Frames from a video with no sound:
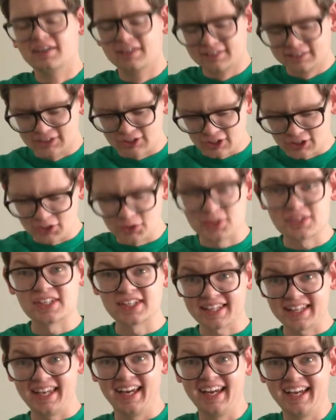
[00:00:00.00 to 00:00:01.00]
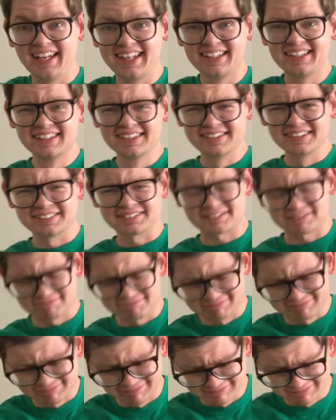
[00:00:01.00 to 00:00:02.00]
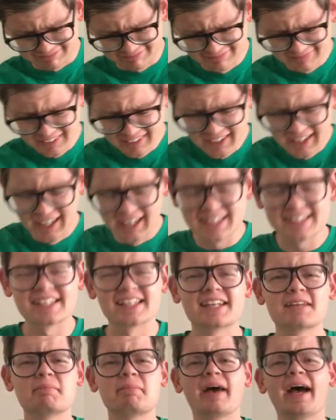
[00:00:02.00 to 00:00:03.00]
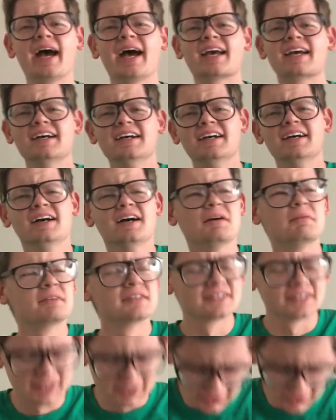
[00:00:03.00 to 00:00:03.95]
Did you see that? it's in a bag. But...